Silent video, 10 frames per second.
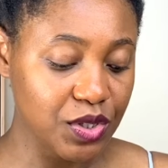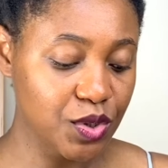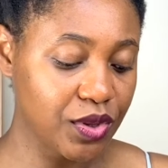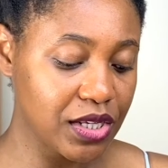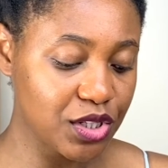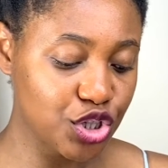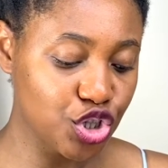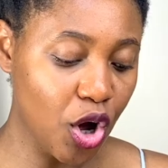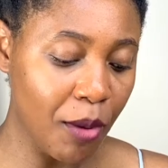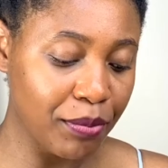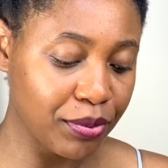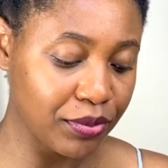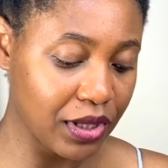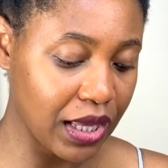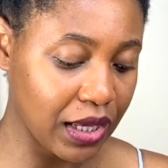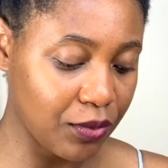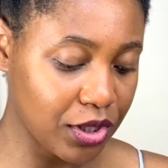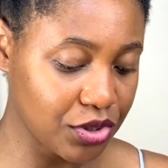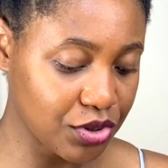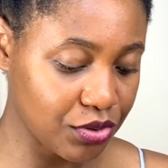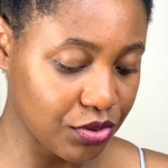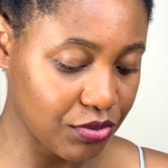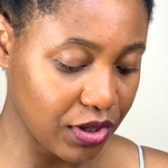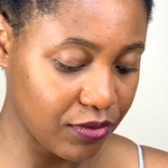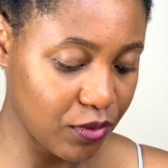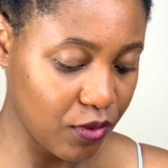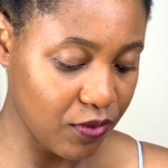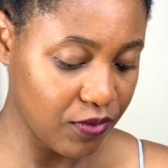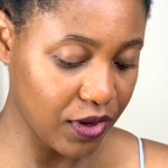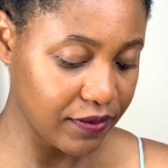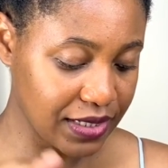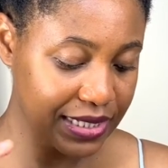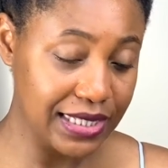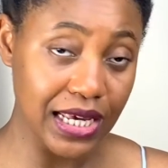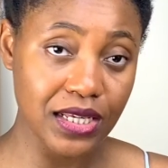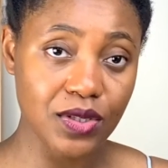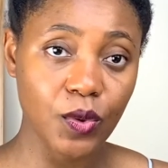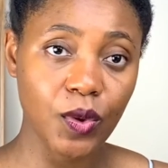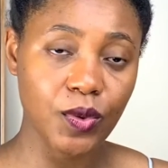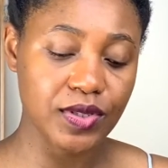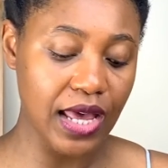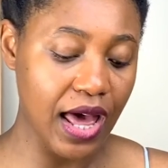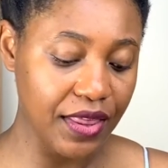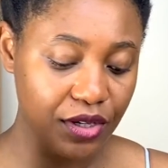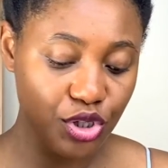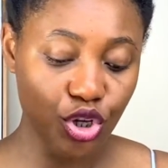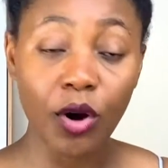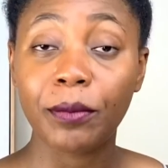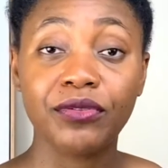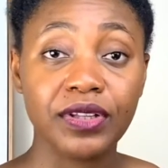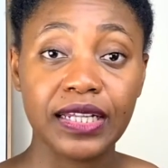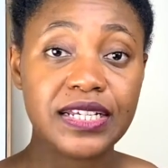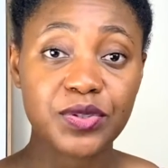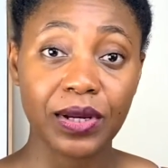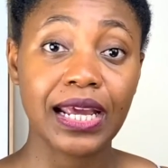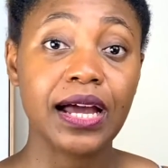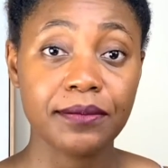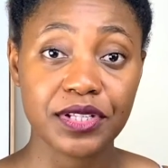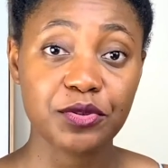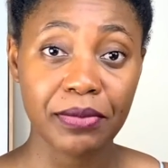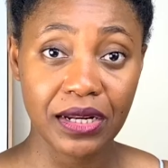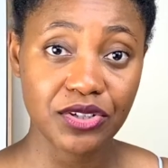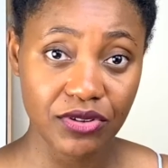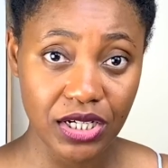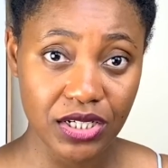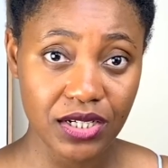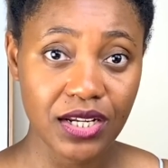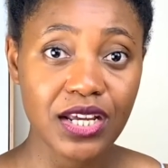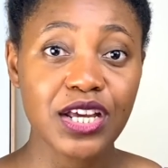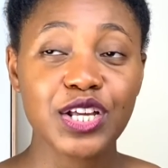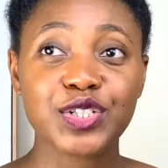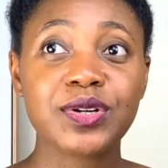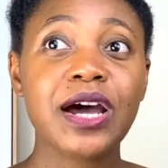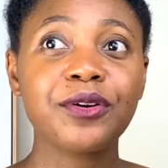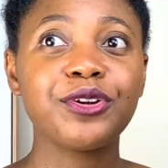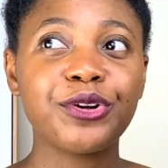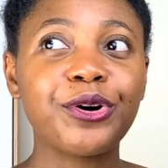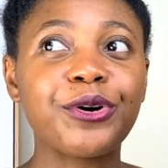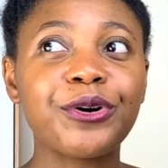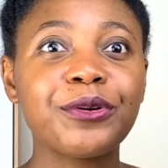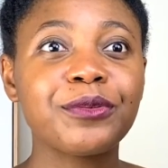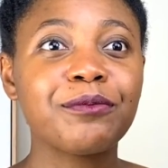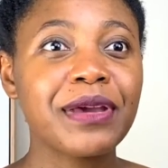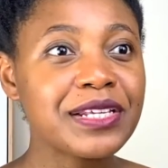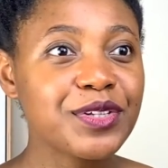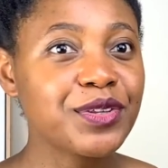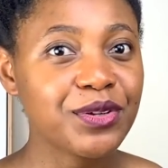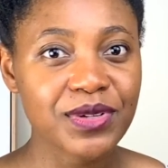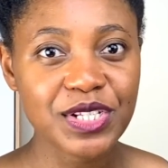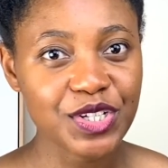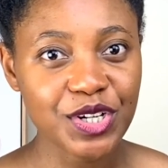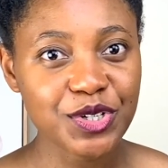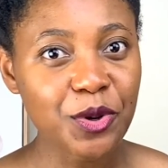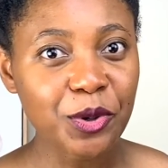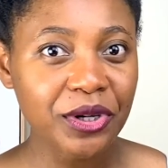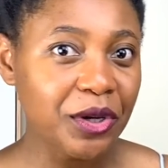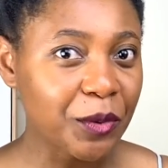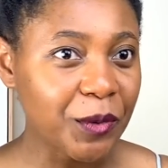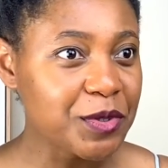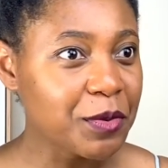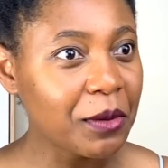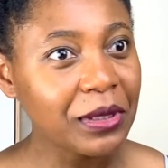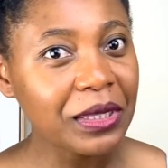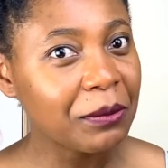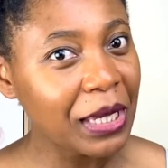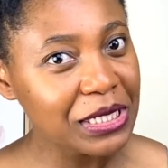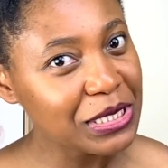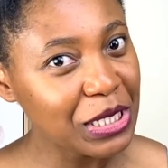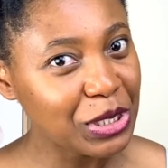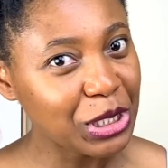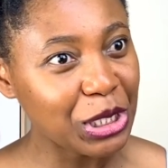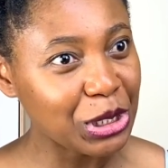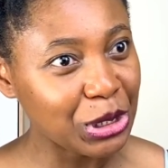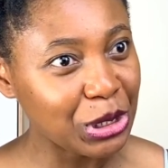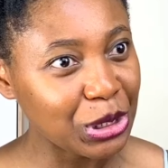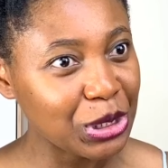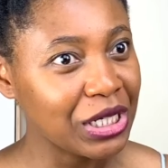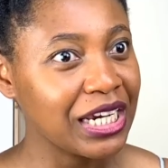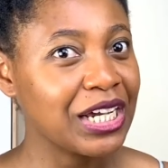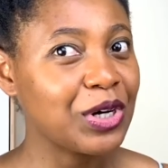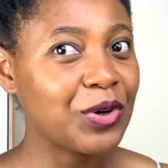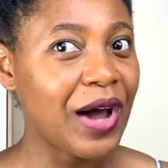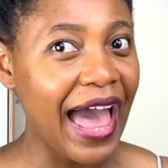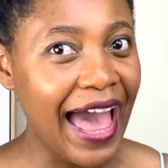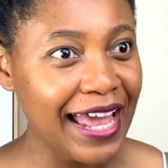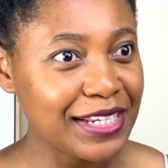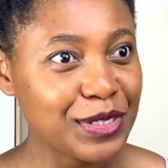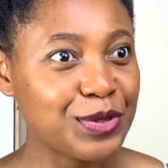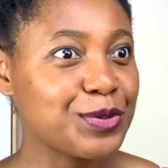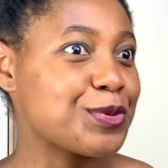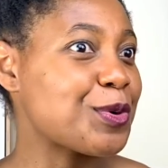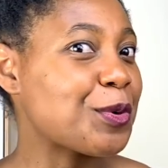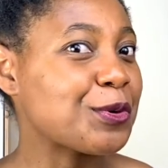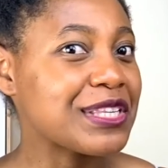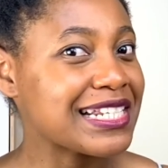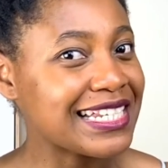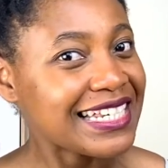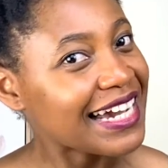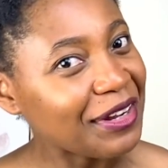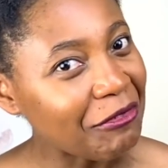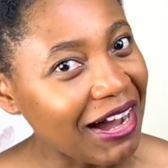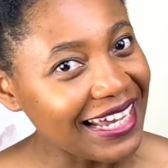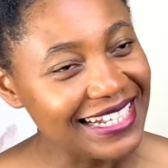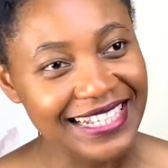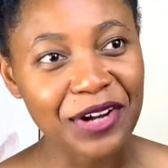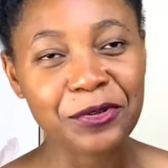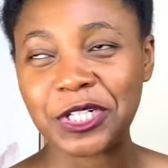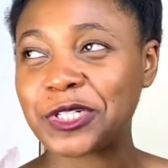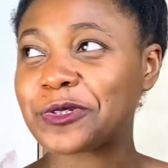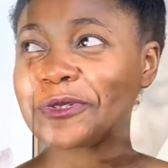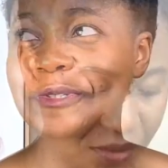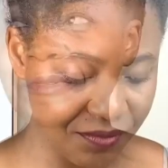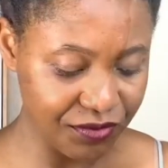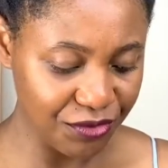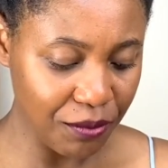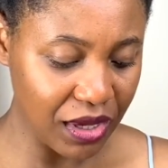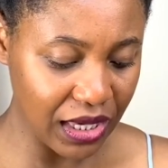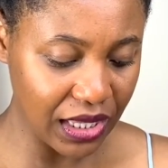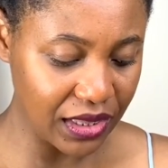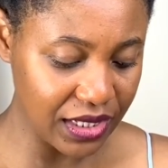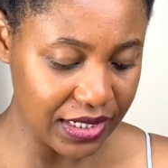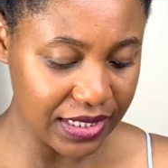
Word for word: So these top uh, one, two, three, four, five, six oils are the top of the list when it comes to penetration. So now you know, based on the research, coconut oil is probably the best thing you can do or add to all these DIYs that we do. For me, in this